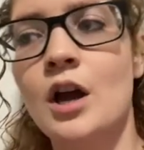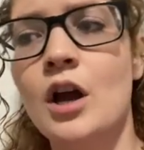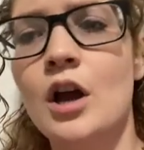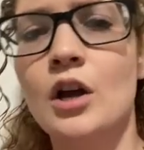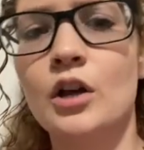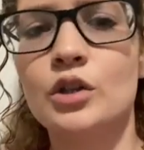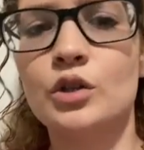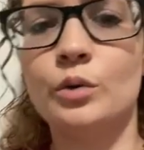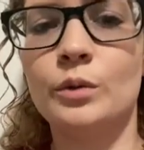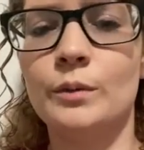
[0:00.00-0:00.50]

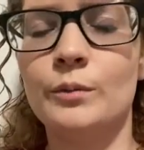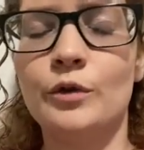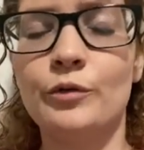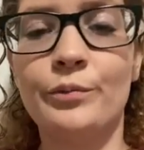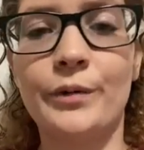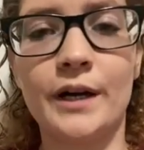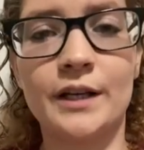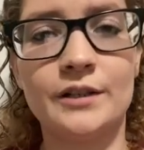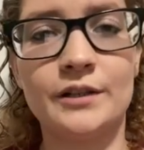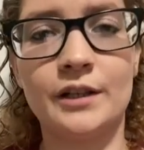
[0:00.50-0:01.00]
So we moved
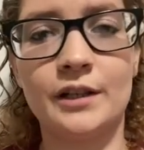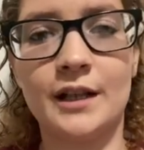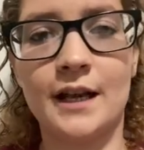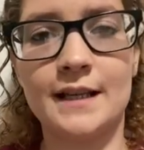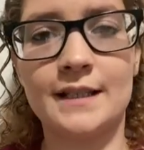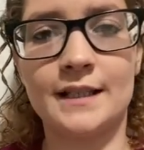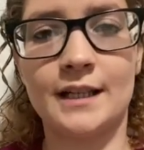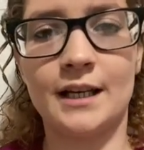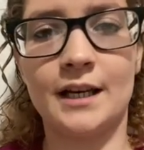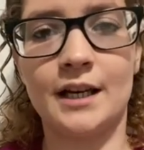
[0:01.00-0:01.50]
back to
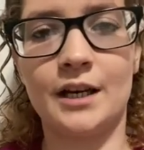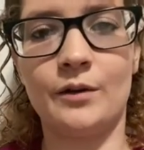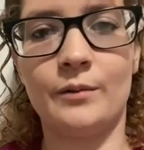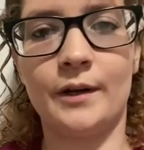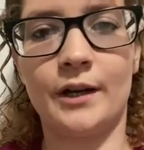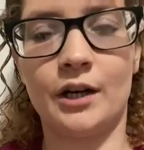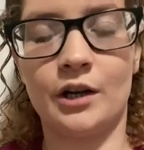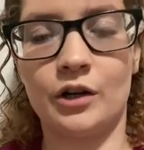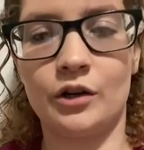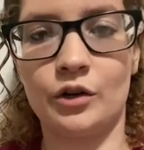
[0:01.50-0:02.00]
Alaska, we
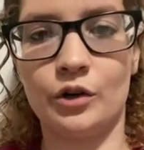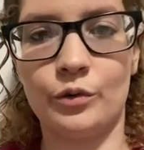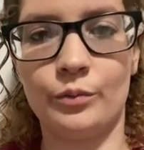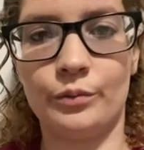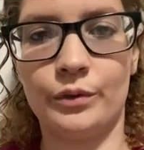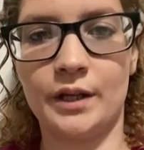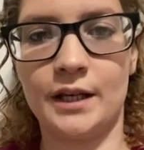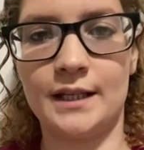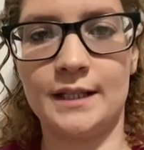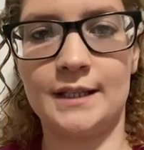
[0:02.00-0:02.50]
got our own
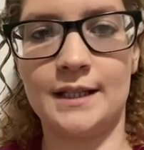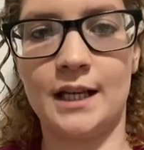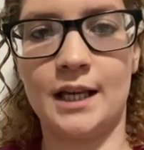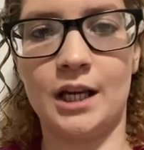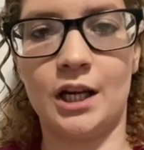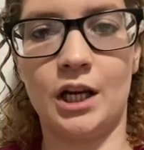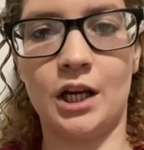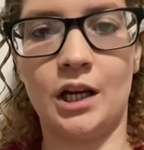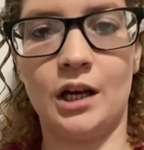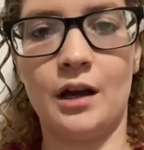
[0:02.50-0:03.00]
place
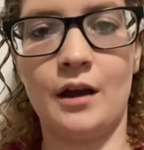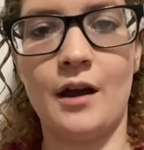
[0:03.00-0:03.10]
here,